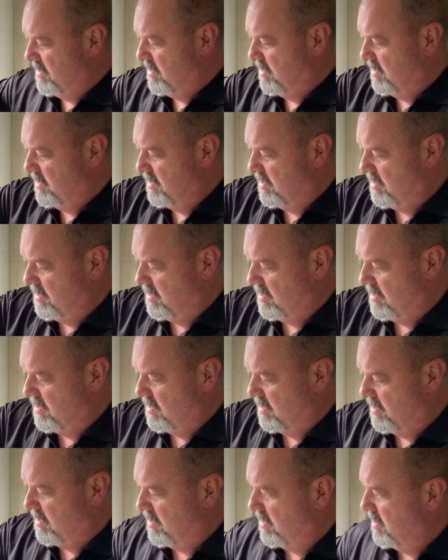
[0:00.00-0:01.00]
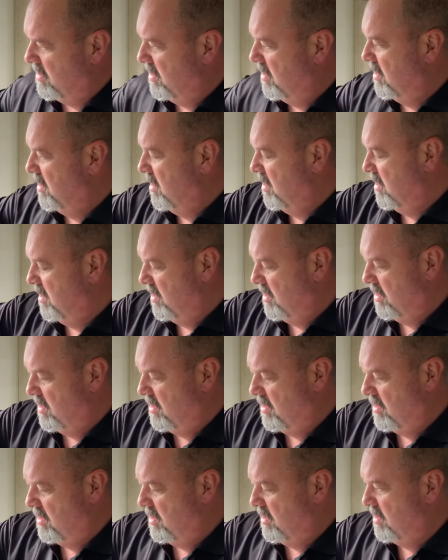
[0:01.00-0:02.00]

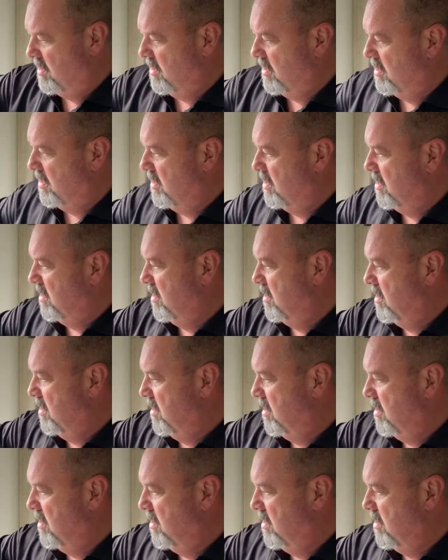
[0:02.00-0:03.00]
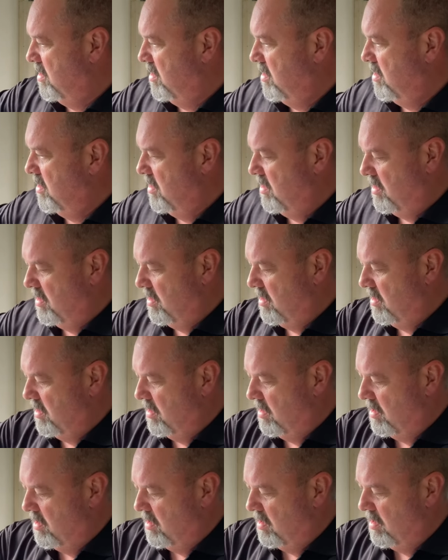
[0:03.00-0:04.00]

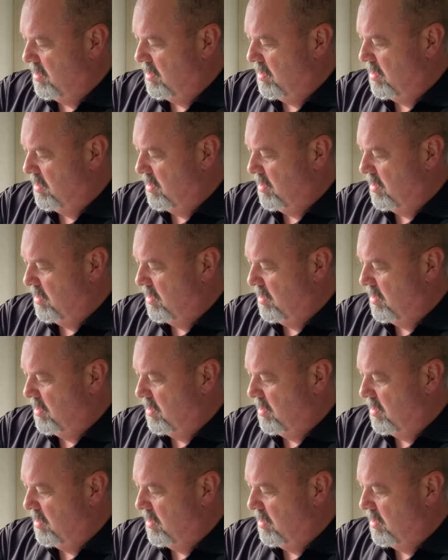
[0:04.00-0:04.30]
(no one is talking)